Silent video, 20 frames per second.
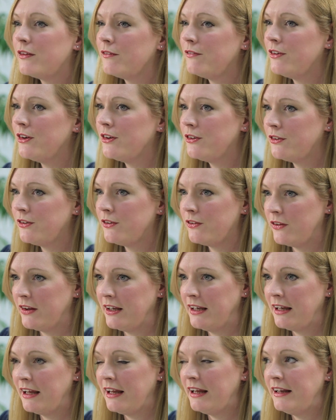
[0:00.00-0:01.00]
the first
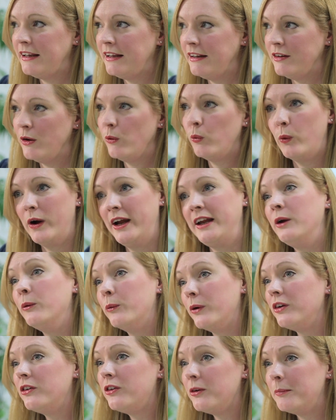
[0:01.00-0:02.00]
thing is where you
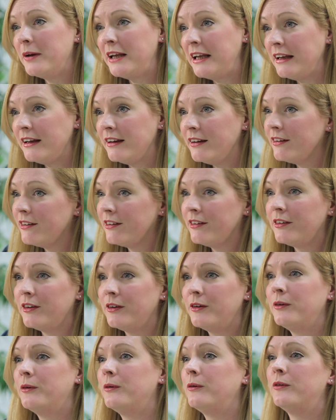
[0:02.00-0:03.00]
want to be.
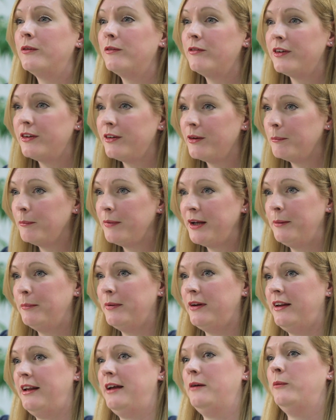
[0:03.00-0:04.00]
So for some
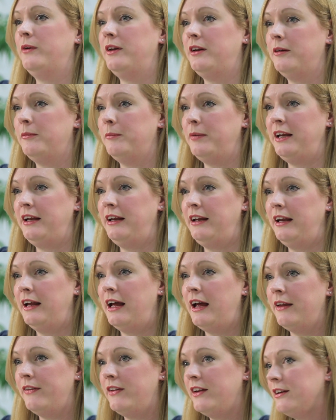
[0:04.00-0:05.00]
people that will be,
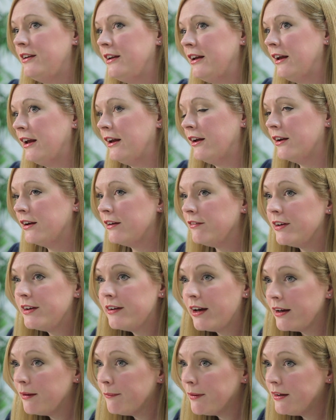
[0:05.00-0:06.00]
are they seeking early
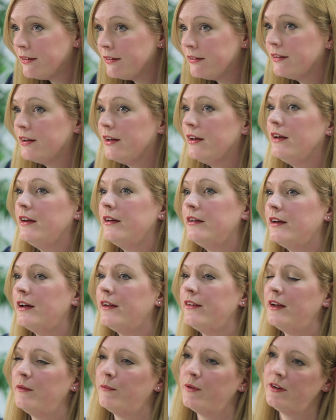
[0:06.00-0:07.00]
retirement?
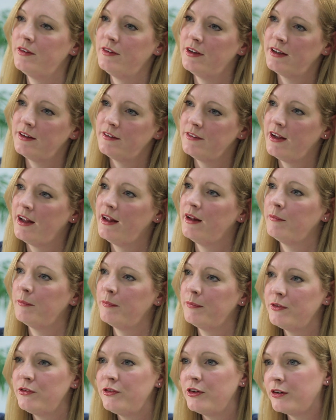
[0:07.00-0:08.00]
Are they wanting to
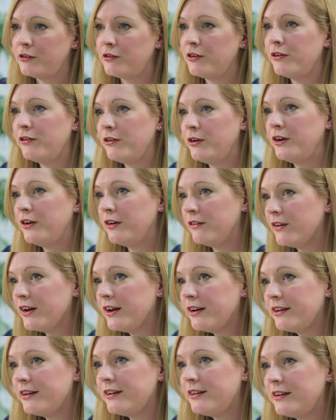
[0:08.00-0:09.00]
help children through
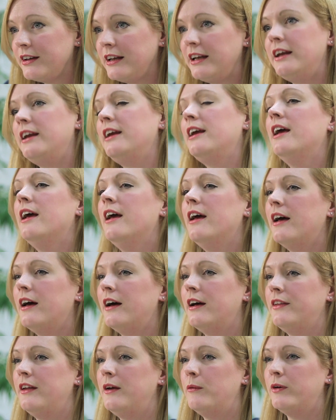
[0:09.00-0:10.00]
university?
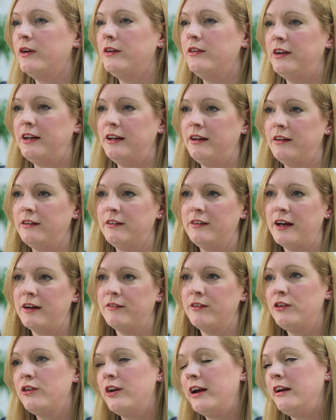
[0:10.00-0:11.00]
Are they wanting to
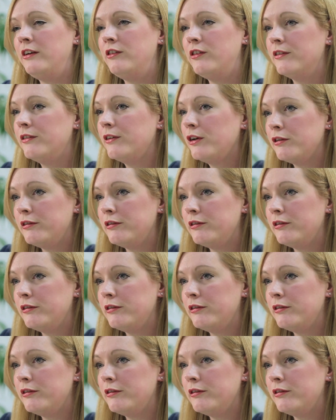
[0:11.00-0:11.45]
have a change of